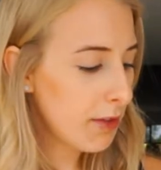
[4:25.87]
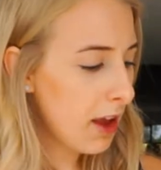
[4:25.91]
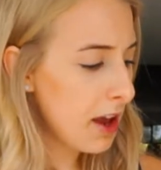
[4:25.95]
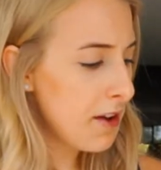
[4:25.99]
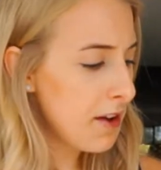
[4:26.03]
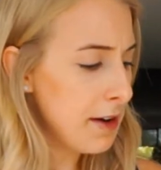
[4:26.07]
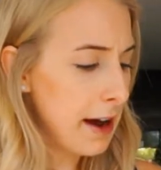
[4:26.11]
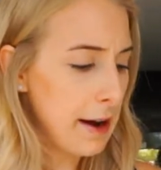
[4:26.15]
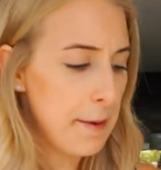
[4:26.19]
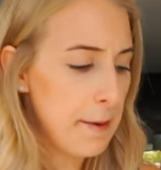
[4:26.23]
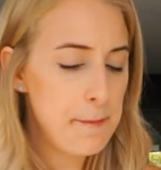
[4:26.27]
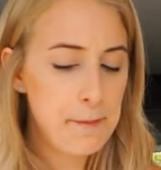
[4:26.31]

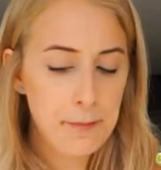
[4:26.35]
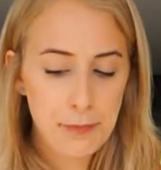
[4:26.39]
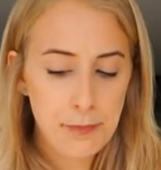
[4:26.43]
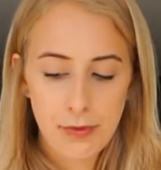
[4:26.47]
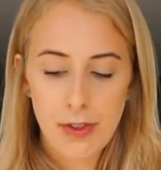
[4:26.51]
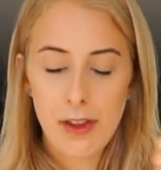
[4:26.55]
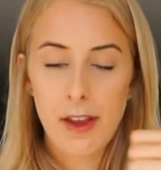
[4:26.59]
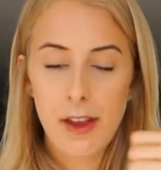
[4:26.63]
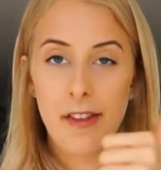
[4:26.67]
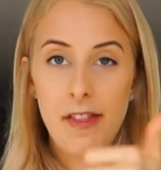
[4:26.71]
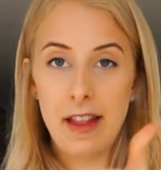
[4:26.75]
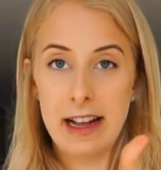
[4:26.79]
No,
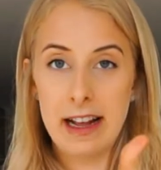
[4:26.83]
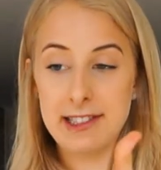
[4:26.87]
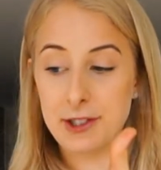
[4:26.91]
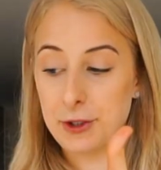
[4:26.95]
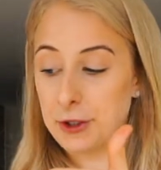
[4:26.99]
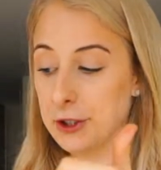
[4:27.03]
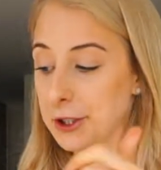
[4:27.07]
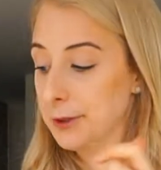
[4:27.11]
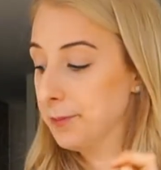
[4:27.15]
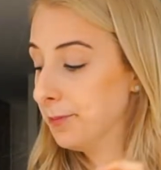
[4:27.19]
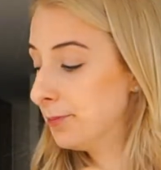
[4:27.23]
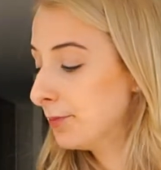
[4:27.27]
that's
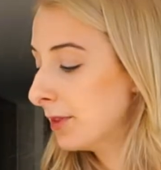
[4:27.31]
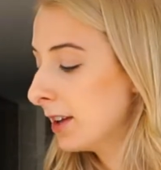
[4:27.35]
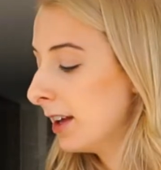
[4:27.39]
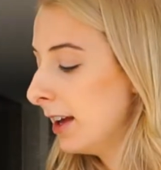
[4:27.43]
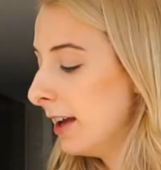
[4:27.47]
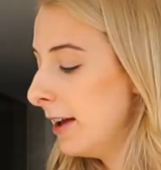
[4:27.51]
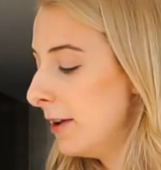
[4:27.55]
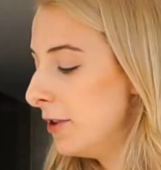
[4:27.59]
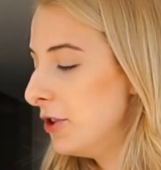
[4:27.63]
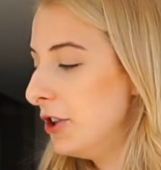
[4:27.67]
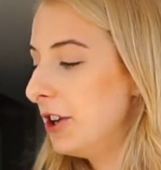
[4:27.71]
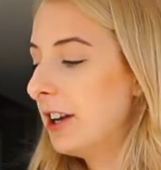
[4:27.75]
good.
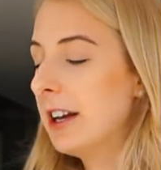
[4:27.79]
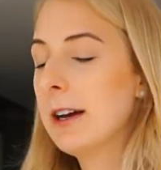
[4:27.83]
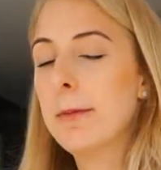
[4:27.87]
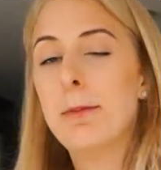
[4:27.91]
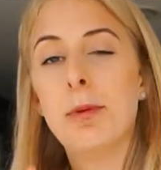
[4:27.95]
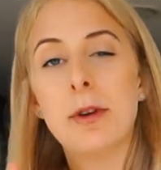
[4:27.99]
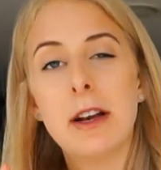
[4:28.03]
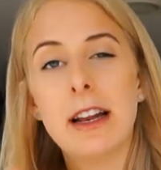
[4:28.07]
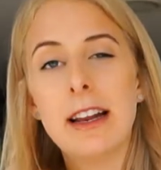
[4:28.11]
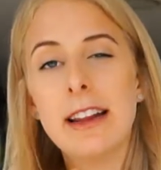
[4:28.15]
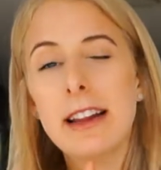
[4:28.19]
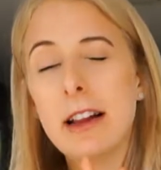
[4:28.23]
You can
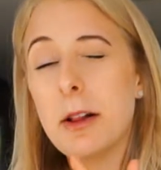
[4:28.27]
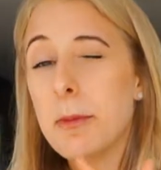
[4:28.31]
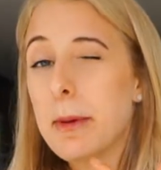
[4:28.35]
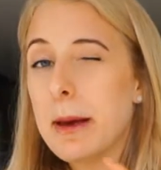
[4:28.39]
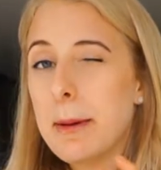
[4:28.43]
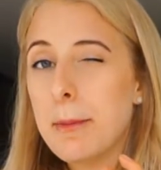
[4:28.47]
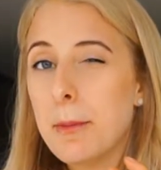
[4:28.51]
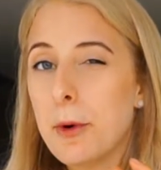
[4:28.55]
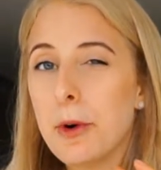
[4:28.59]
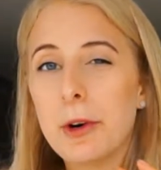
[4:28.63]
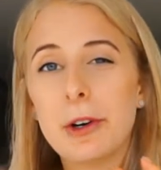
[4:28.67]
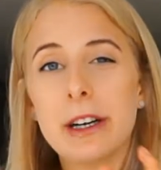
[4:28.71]
put a little
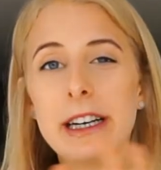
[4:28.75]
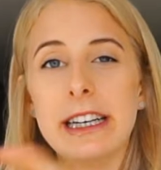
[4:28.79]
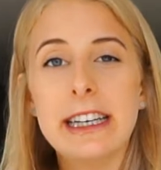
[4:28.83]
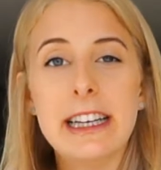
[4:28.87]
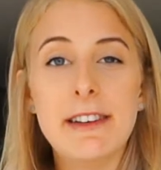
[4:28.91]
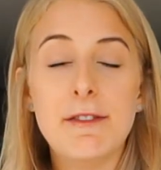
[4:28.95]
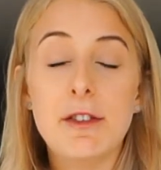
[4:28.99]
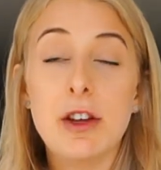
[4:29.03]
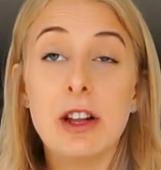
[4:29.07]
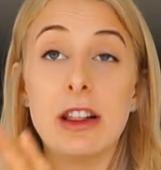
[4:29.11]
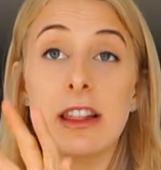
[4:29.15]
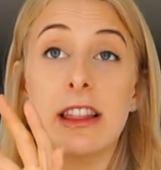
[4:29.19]
bit more in
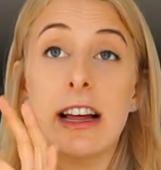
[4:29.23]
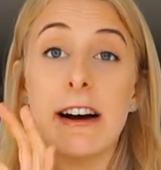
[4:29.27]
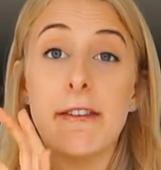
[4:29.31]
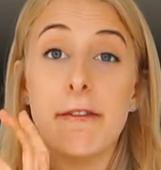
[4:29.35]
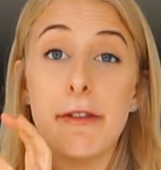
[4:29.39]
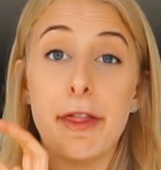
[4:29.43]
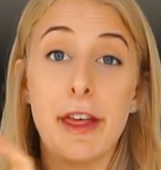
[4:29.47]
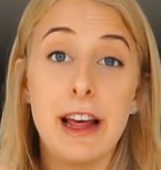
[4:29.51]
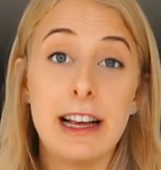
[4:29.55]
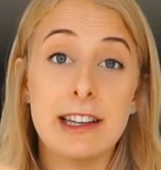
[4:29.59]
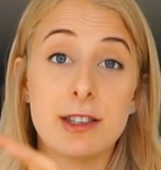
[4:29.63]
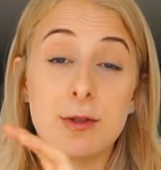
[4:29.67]
if you
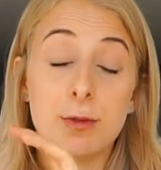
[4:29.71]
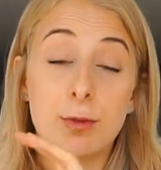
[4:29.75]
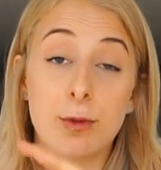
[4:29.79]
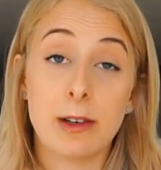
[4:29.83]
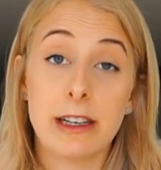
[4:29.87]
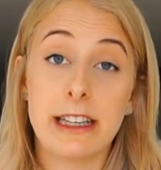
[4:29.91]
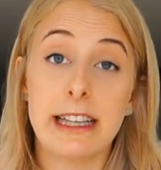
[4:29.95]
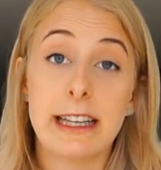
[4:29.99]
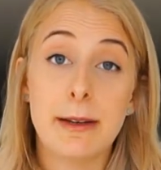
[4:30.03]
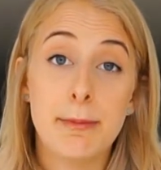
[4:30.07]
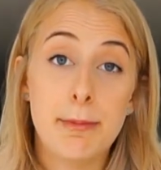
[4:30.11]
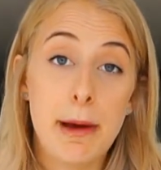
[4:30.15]
love things
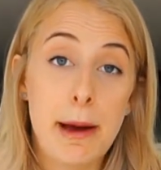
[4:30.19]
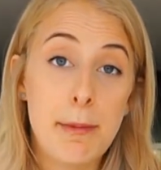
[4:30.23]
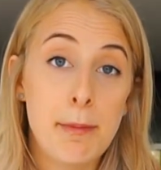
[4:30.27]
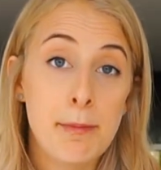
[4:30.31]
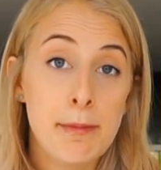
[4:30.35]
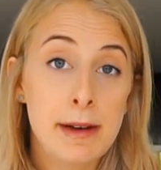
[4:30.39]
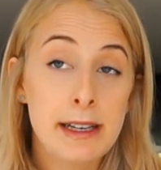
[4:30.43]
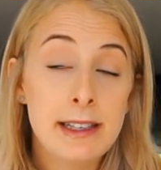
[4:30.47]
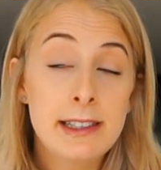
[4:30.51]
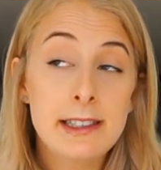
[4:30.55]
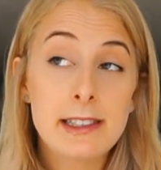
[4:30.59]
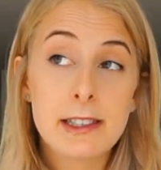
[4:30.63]
really
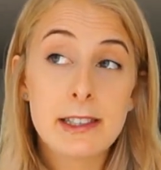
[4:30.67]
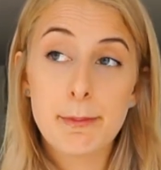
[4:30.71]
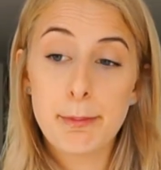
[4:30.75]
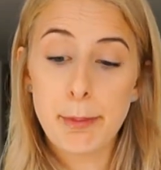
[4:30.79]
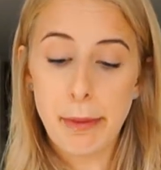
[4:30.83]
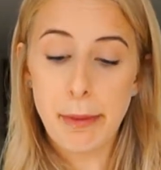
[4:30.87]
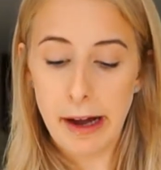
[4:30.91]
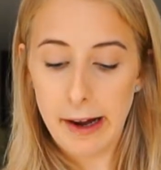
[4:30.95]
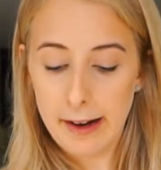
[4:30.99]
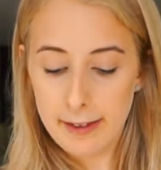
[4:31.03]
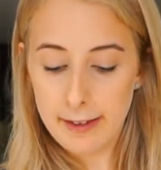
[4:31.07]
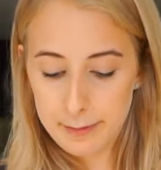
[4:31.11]
peppermint,
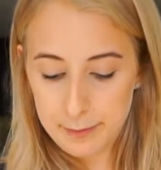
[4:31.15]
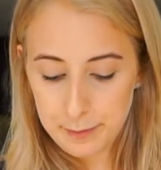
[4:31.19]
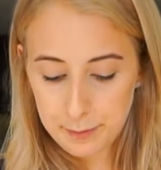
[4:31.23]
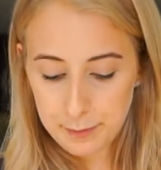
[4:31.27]
but